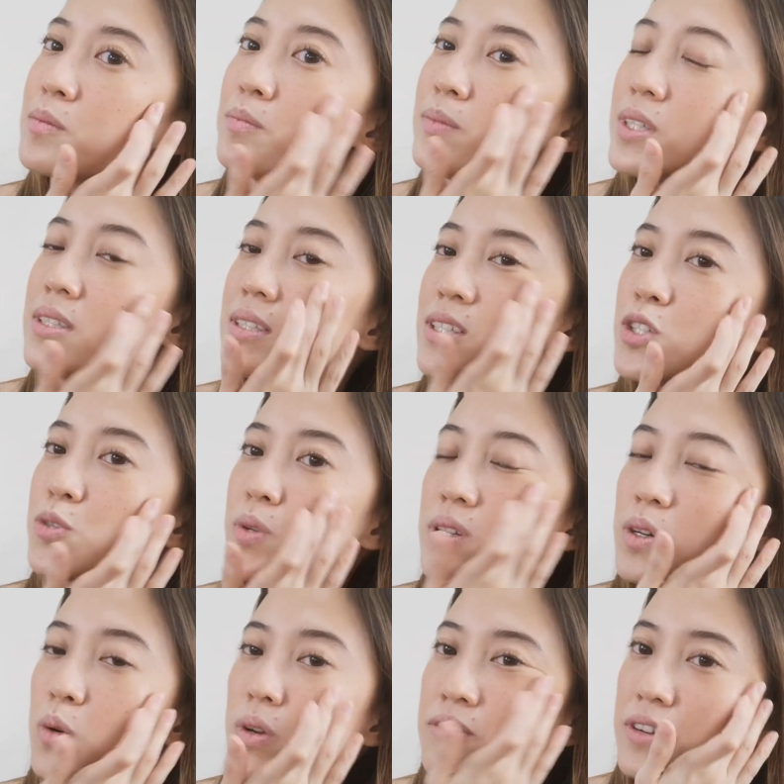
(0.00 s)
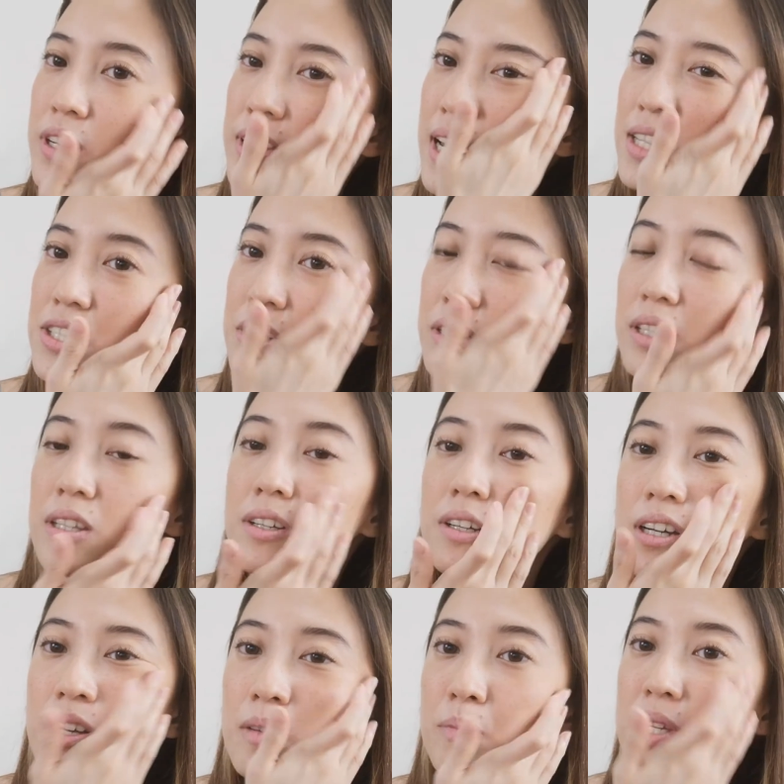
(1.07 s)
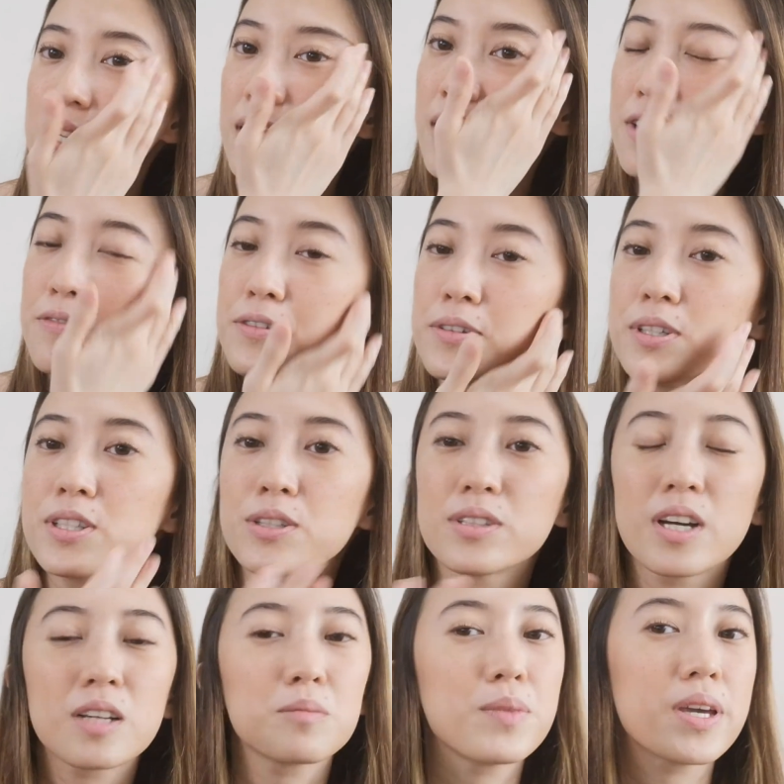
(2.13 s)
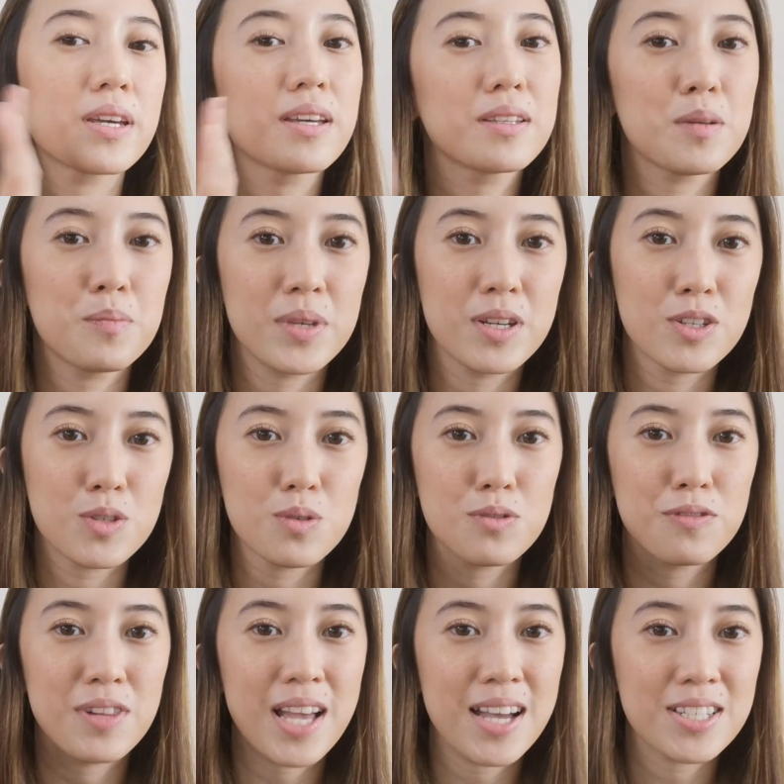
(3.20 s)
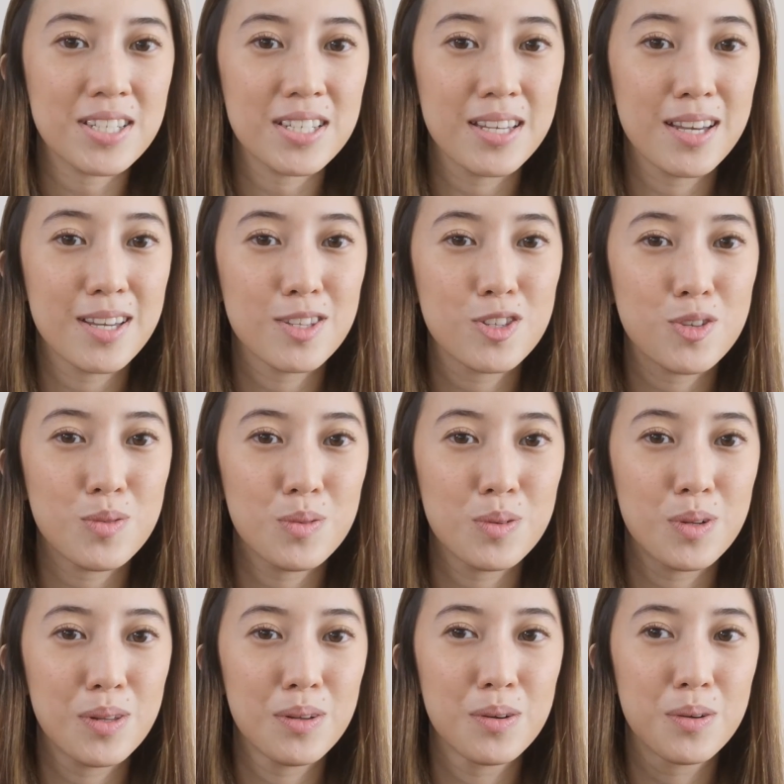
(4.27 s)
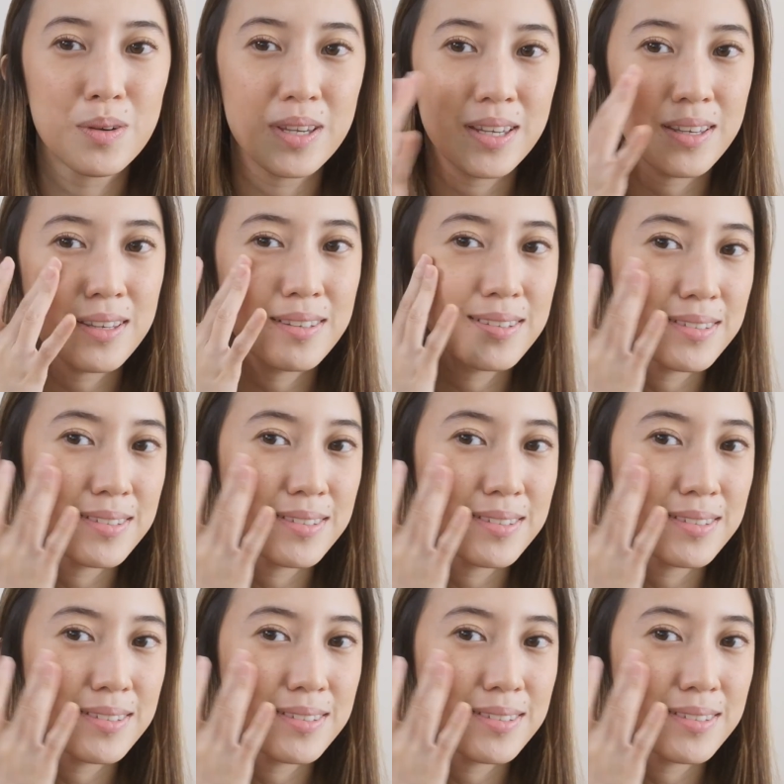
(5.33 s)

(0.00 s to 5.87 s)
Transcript: But since we're going for a natural look, be careful to not make it appear too flashy and too glowy.